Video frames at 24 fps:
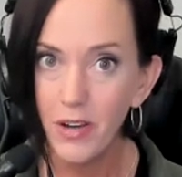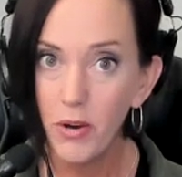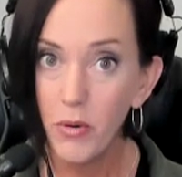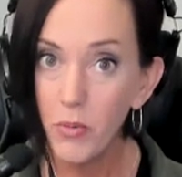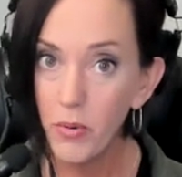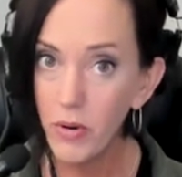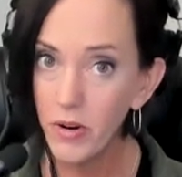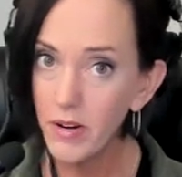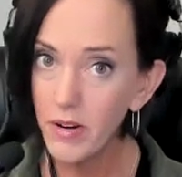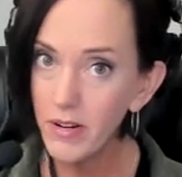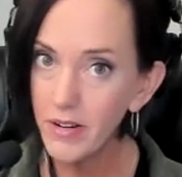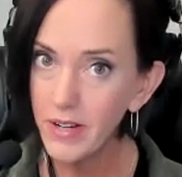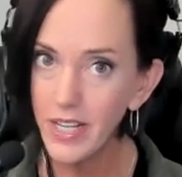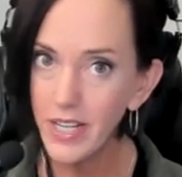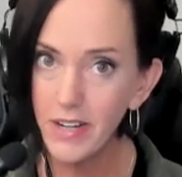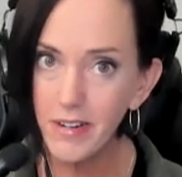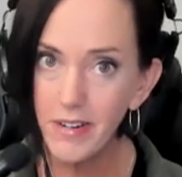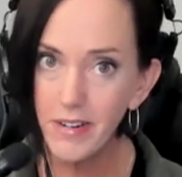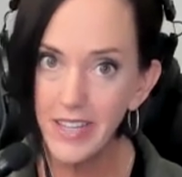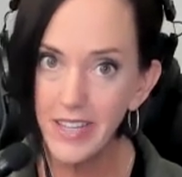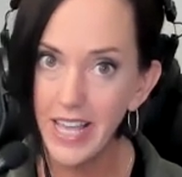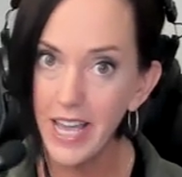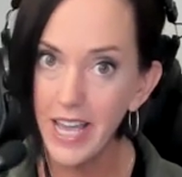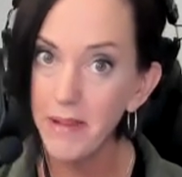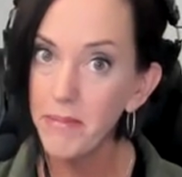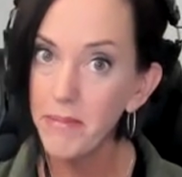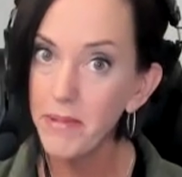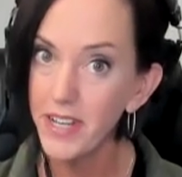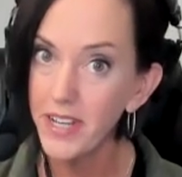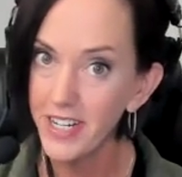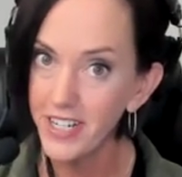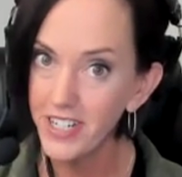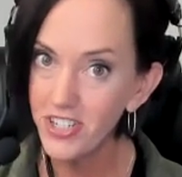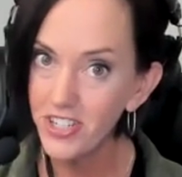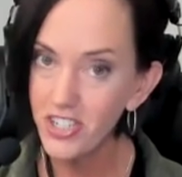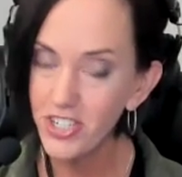we're hearing that
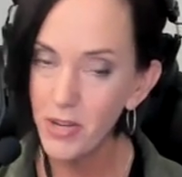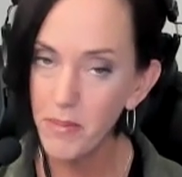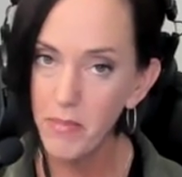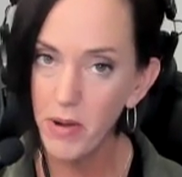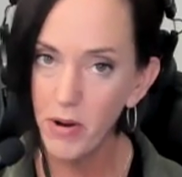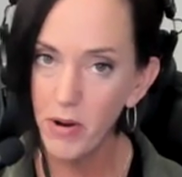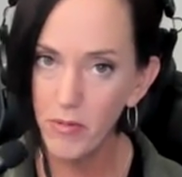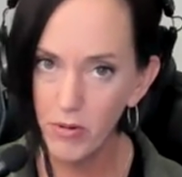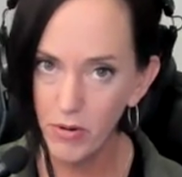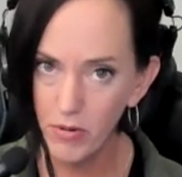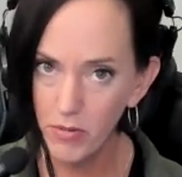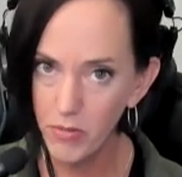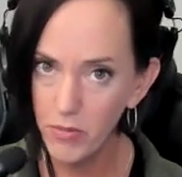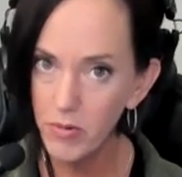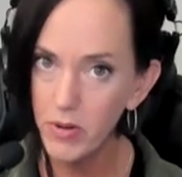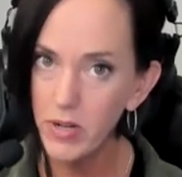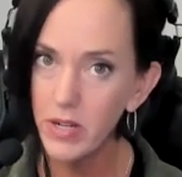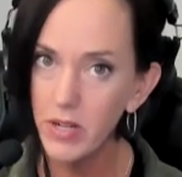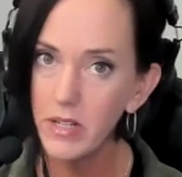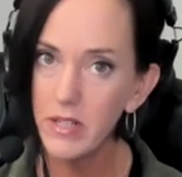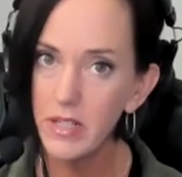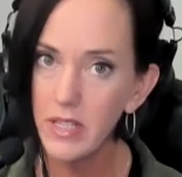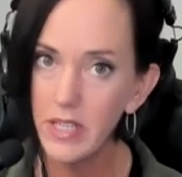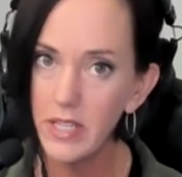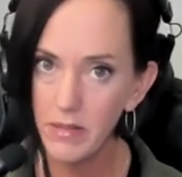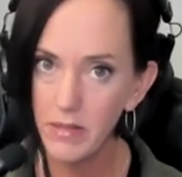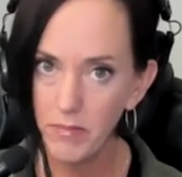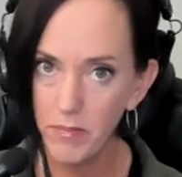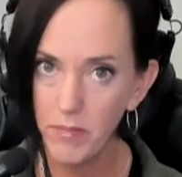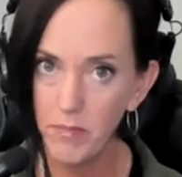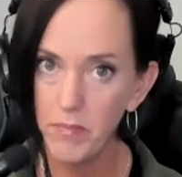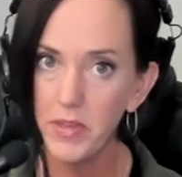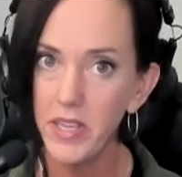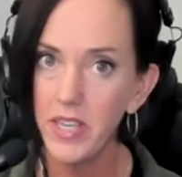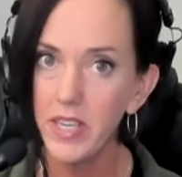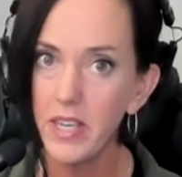pitch, but we're really
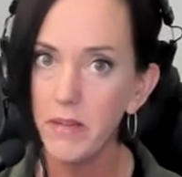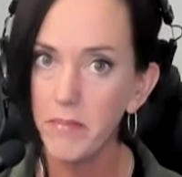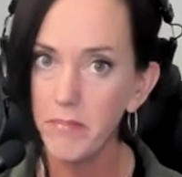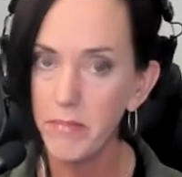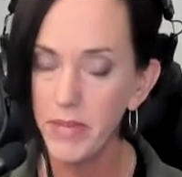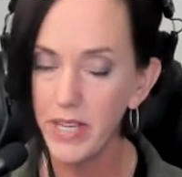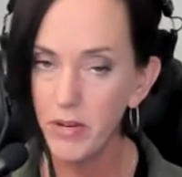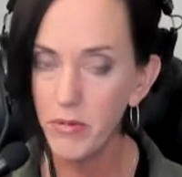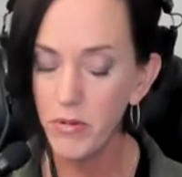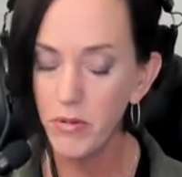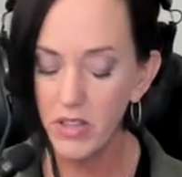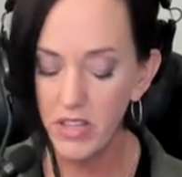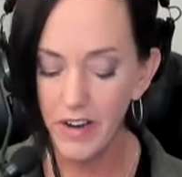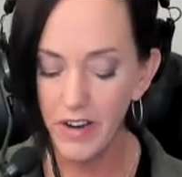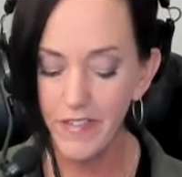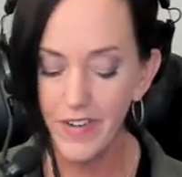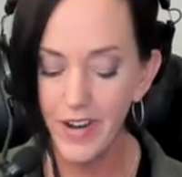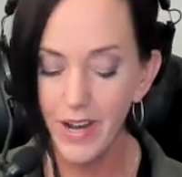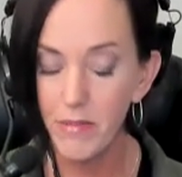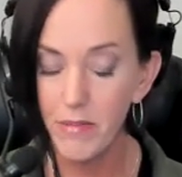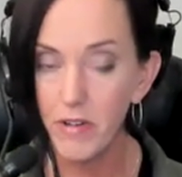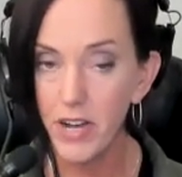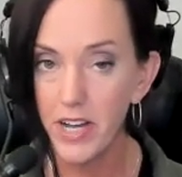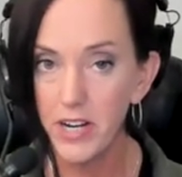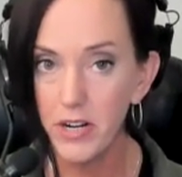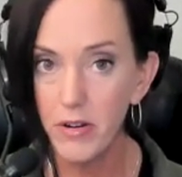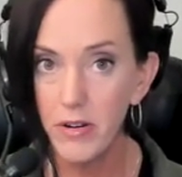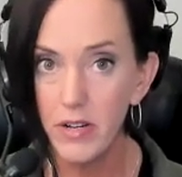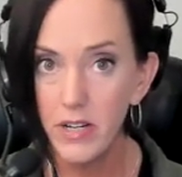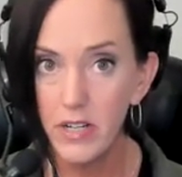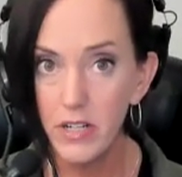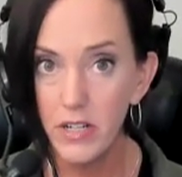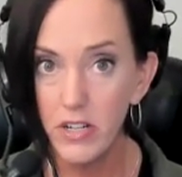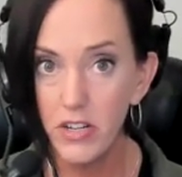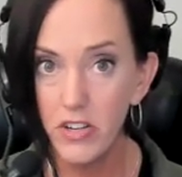being big with our vibrato.